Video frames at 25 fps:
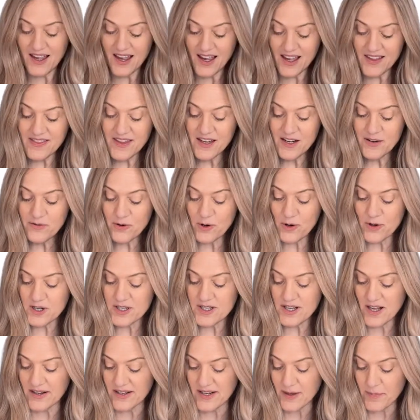And then, of
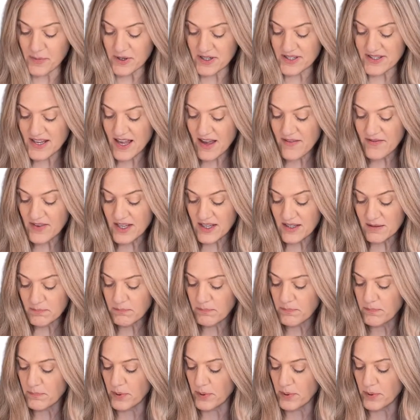course, on number 7,